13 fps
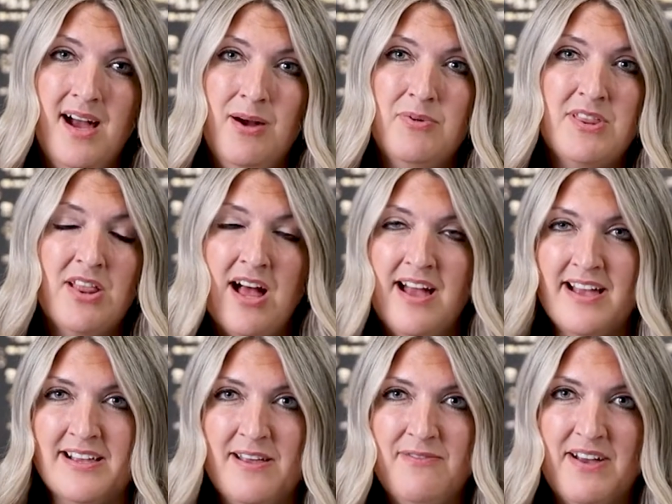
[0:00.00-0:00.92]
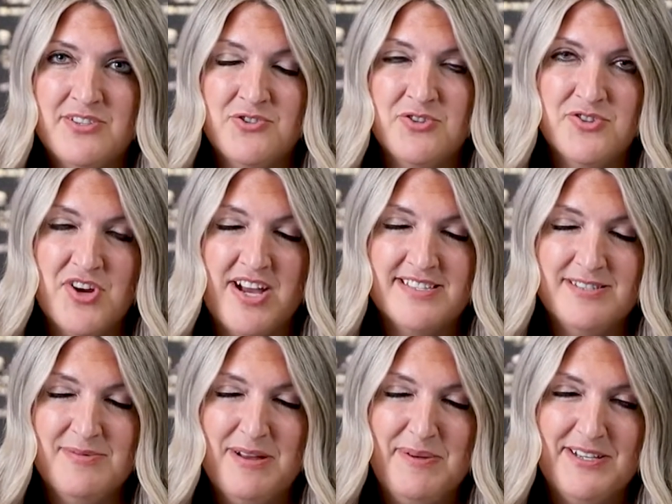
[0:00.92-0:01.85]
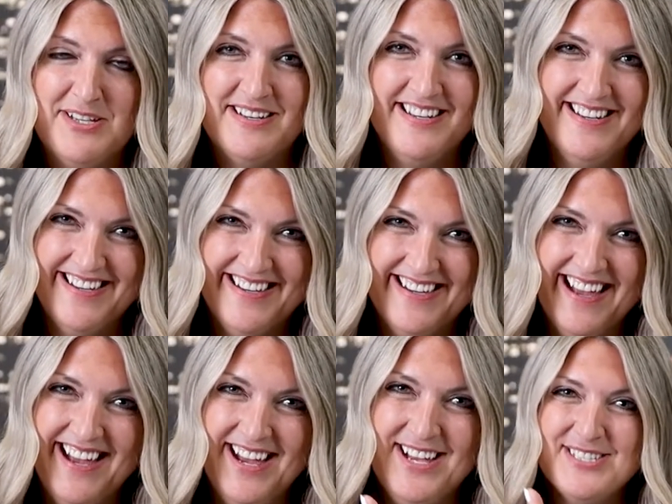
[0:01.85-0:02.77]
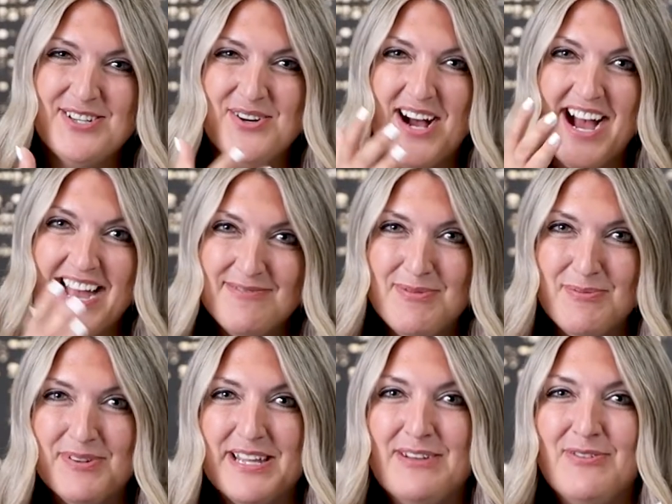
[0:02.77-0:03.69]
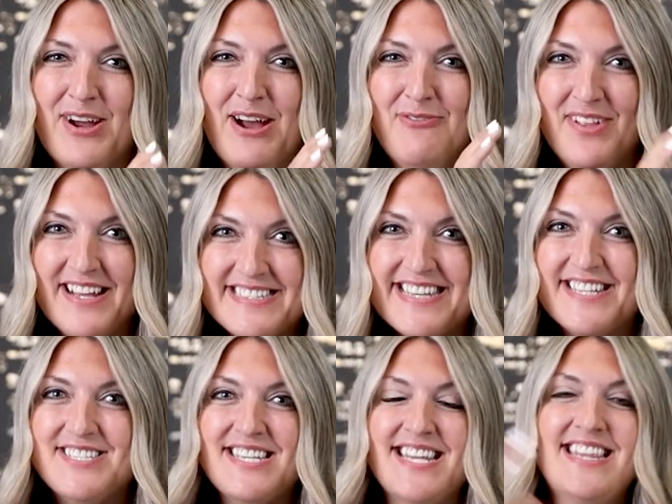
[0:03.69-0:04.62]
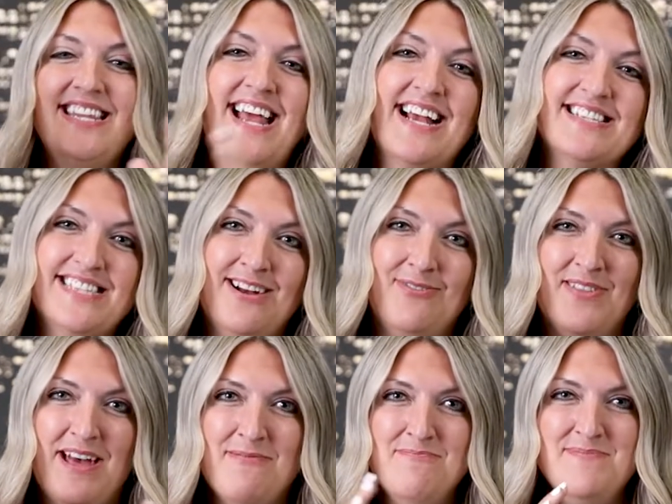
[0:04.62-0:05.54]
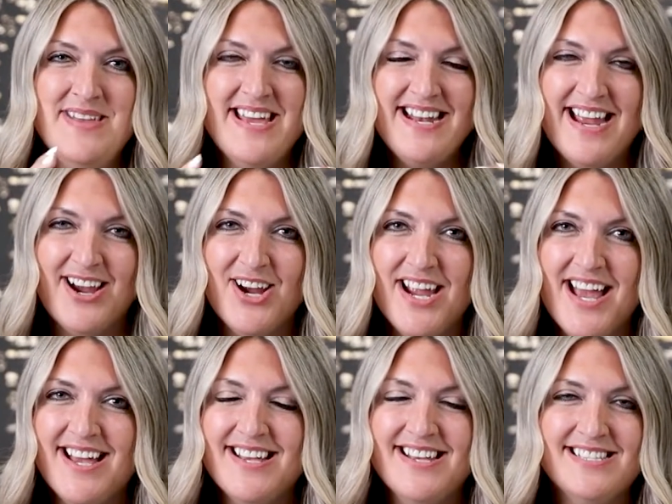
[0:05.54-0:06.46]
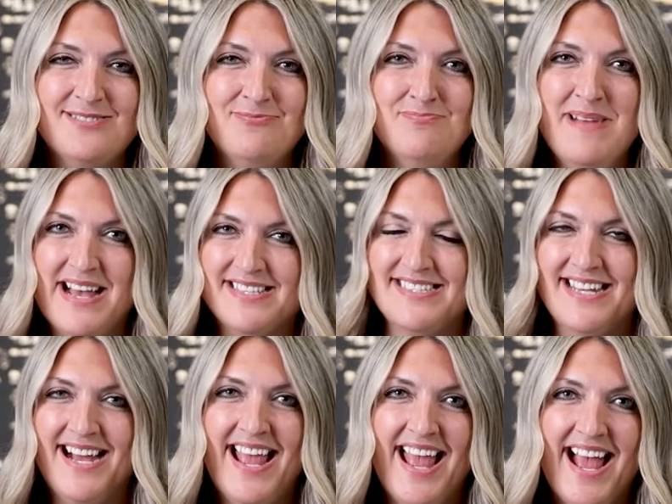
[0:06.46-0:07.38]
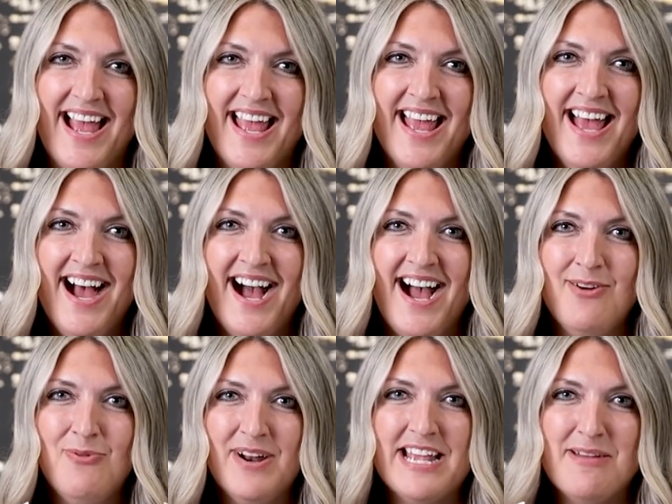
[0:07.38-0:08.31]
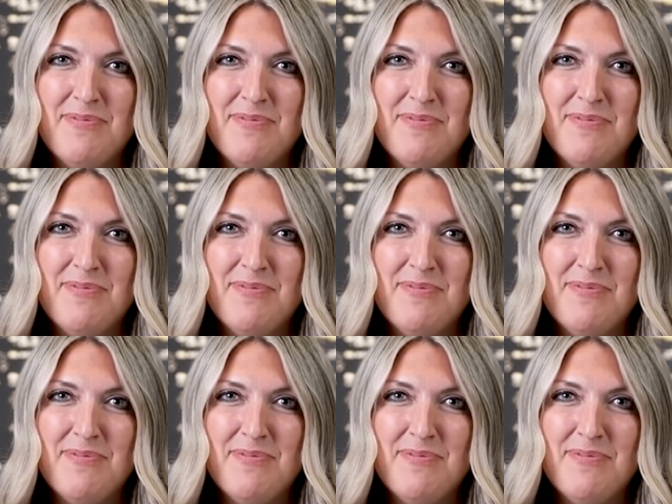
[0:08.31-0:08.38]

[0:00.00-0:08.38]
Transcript: with a lot of extra stress, in my opinion. So I am a believer of, let's get you to the next level. That mid area is messy. I want to get